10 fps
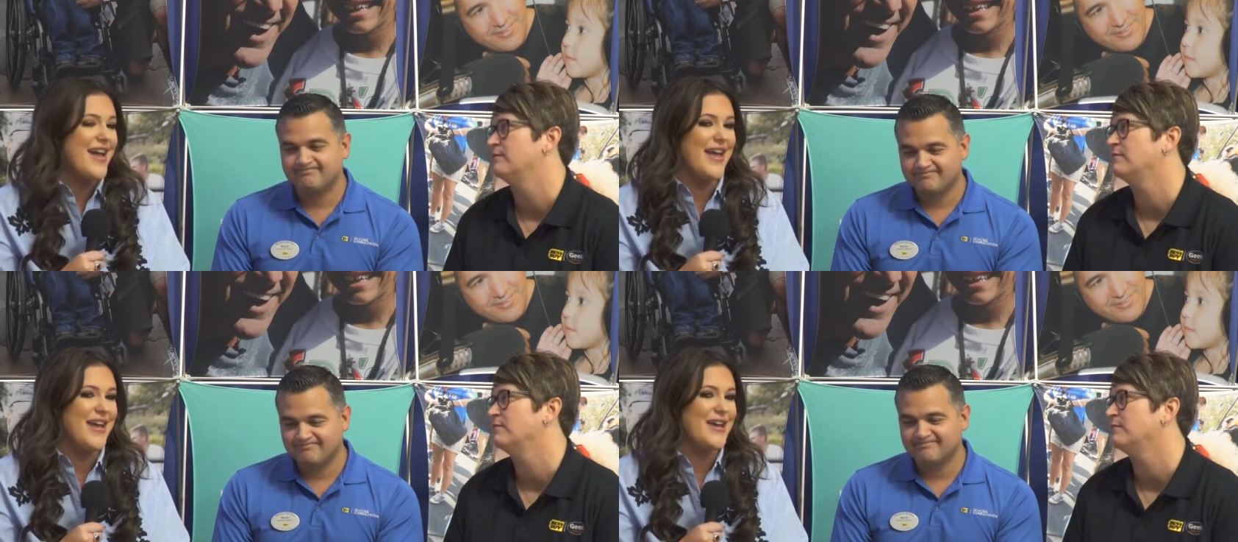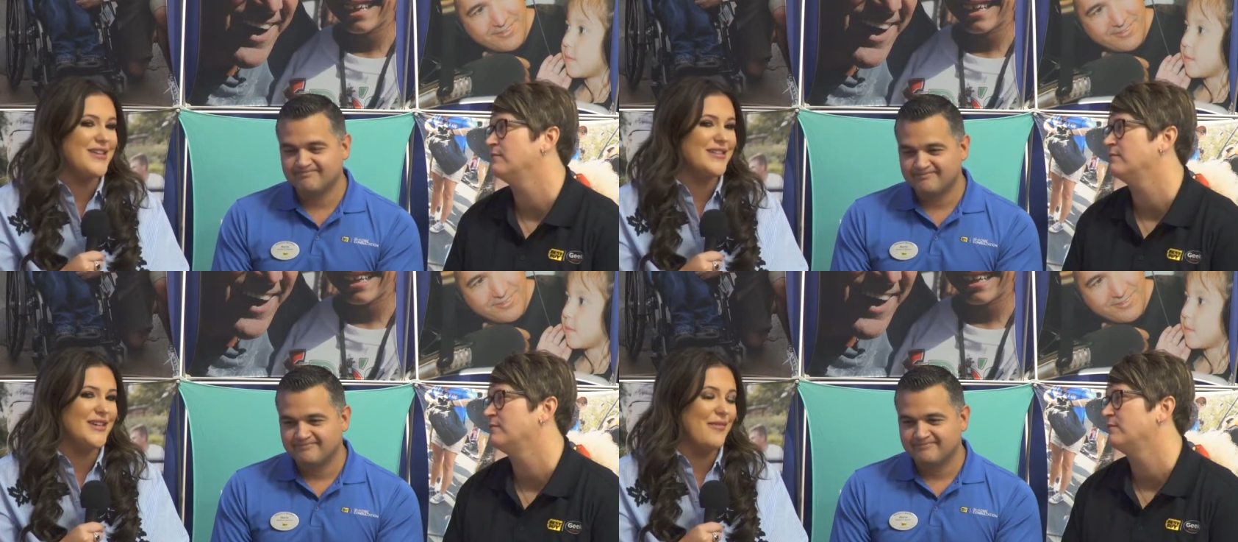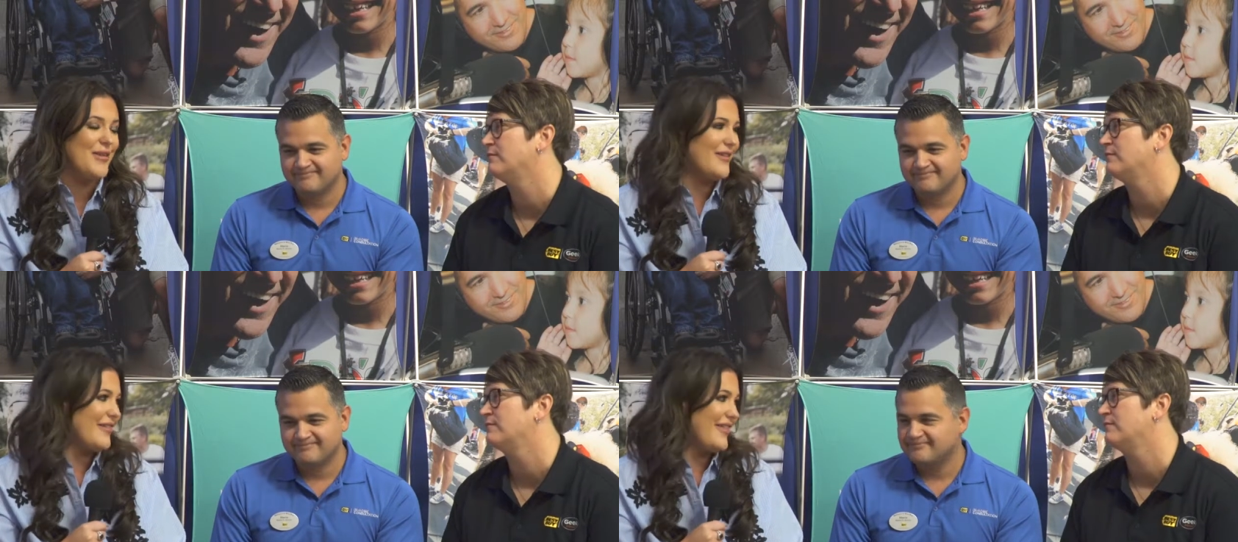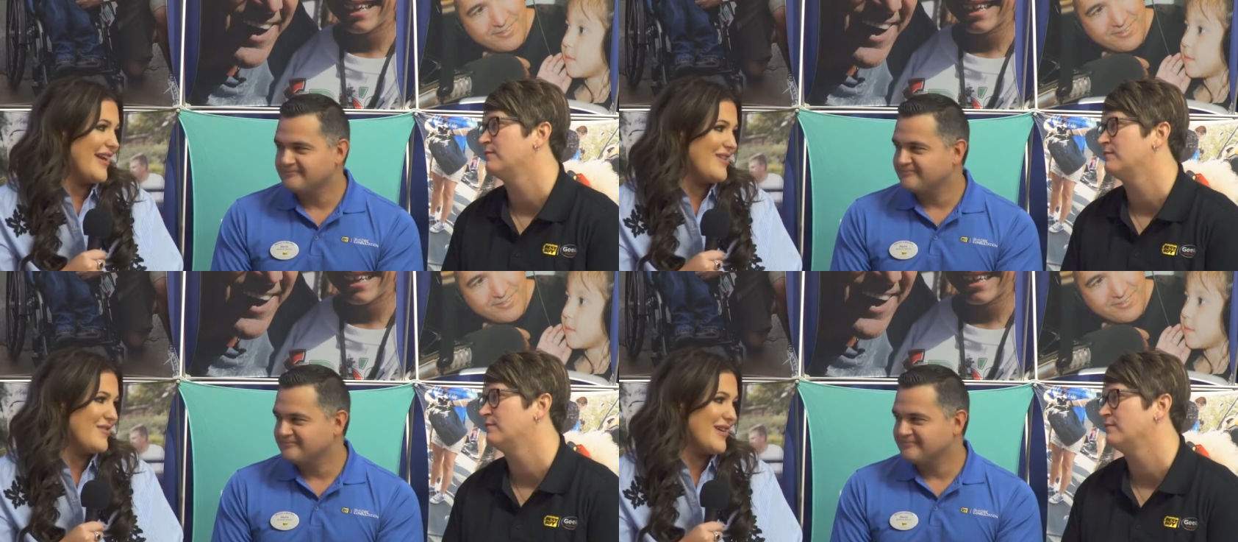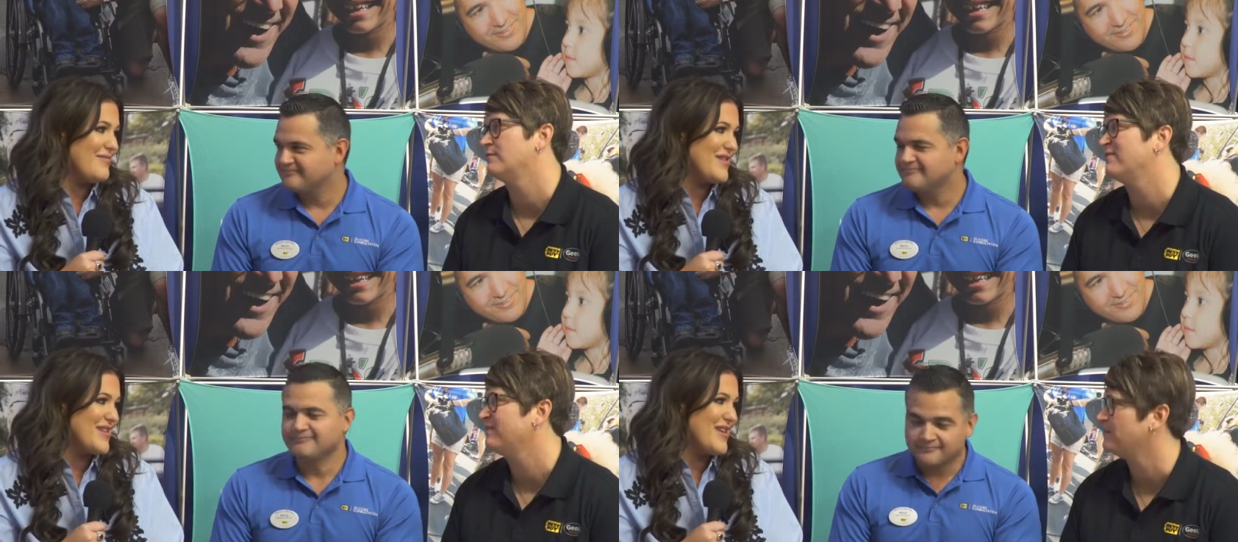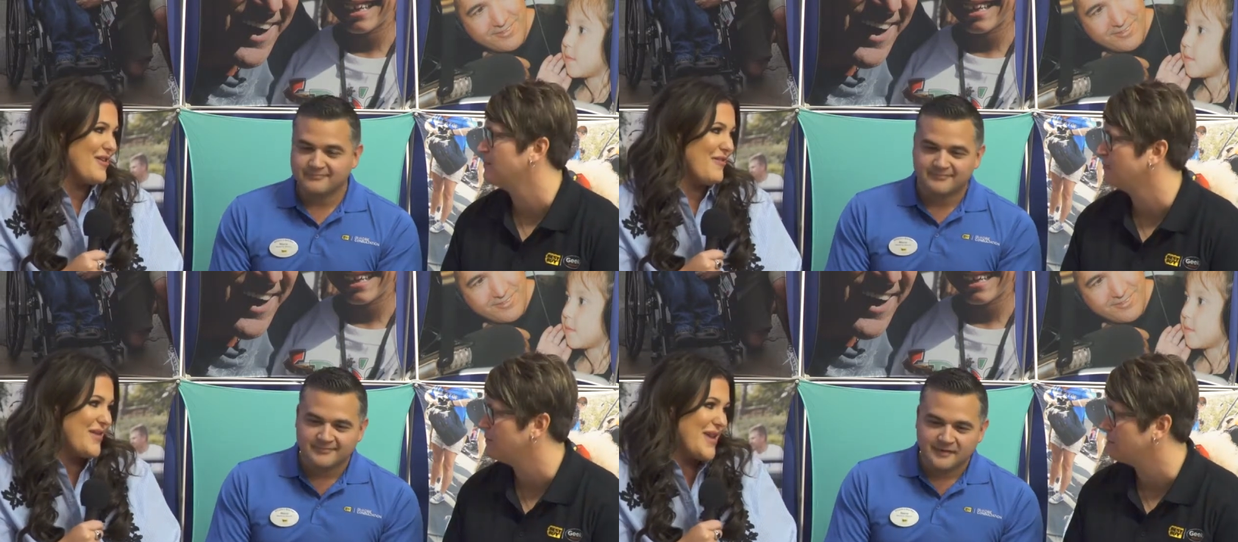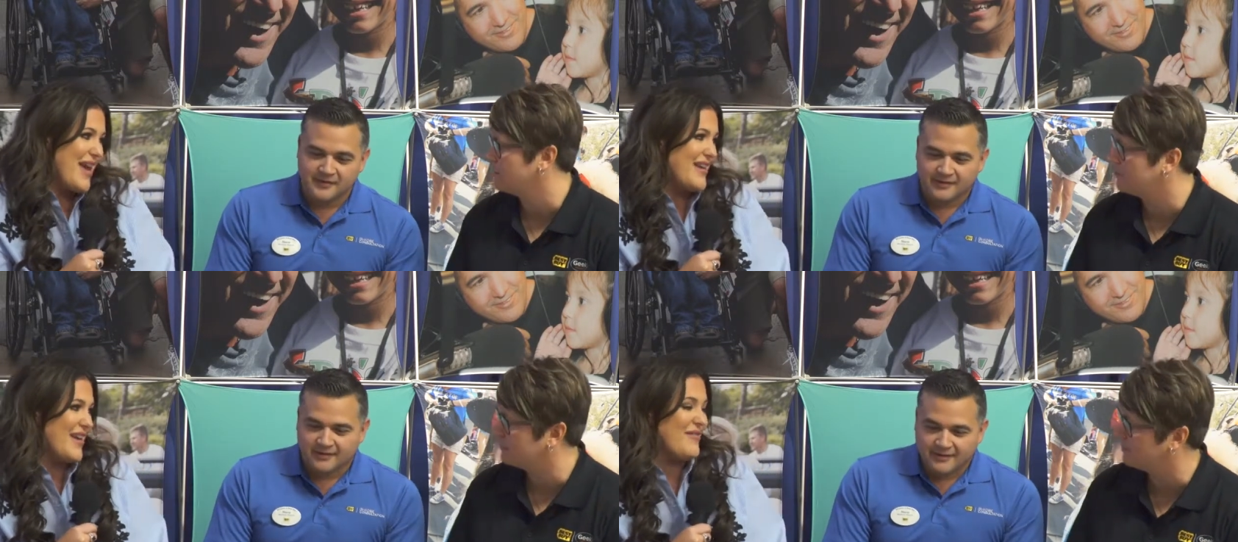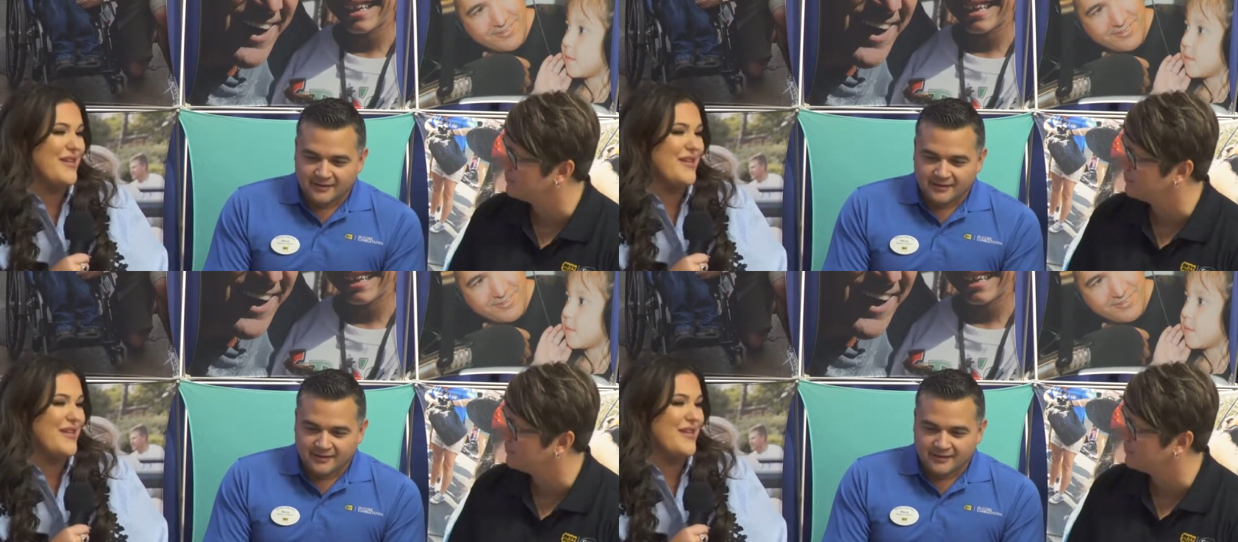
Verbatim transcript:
Speaker 1: And I'm going to let you kind of be the hero of the day and kind of